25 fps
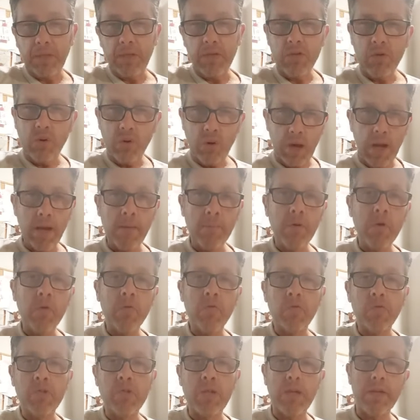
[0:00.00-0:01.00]
So I'm
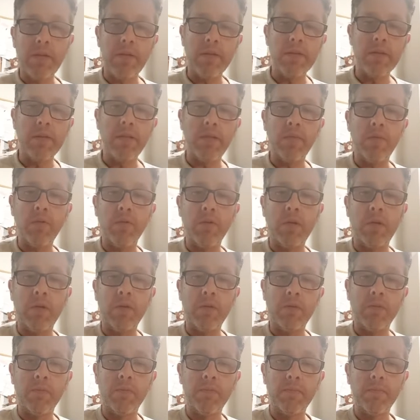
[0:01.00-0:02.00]
going to start this demo
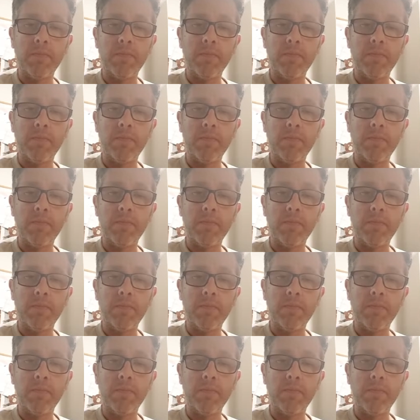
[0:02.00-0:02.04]
now.